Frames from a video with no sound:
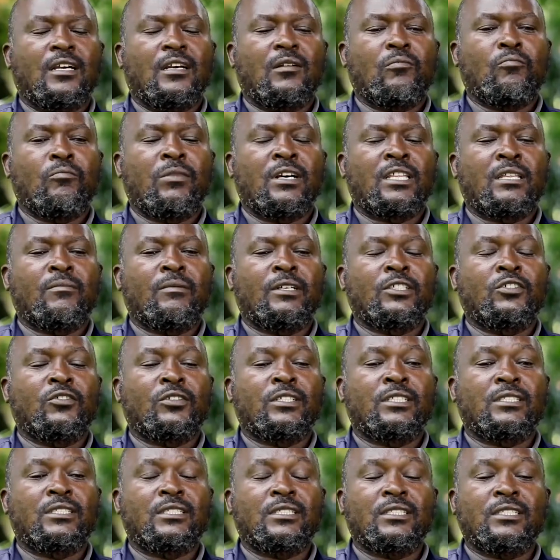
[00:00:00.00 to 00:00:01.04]
but the
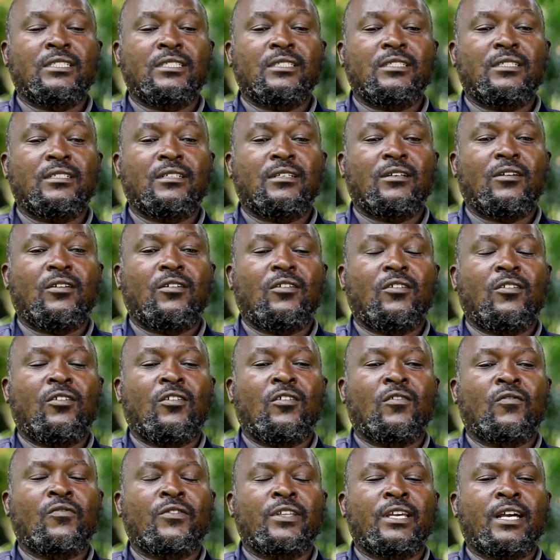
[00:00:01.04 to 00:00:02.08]
majority
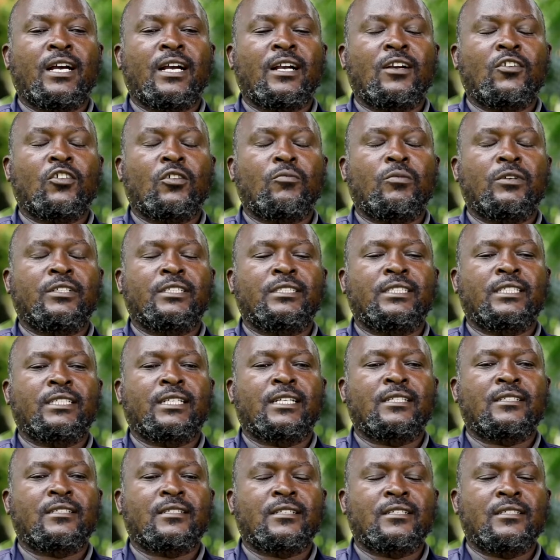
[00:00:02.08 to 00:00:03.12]
of the agro-processing
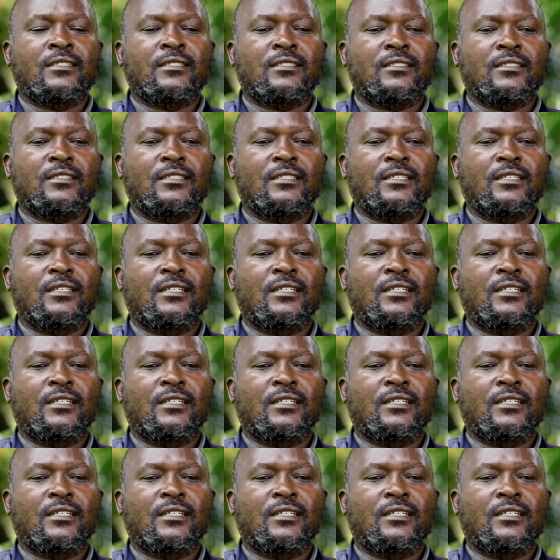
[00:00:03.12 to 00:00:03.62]
industries